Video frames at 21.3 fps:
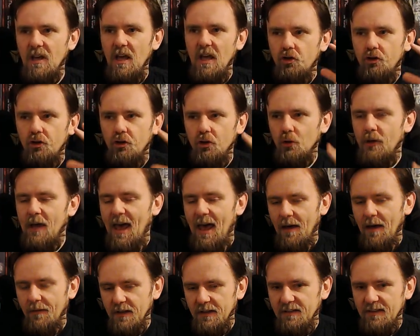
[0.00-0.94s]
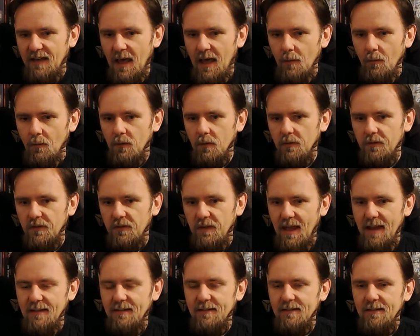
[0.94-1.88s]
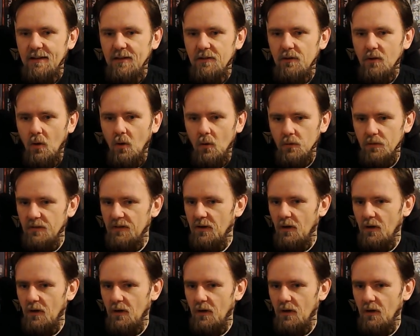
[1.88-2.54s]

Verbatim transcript: should have examples and they don't.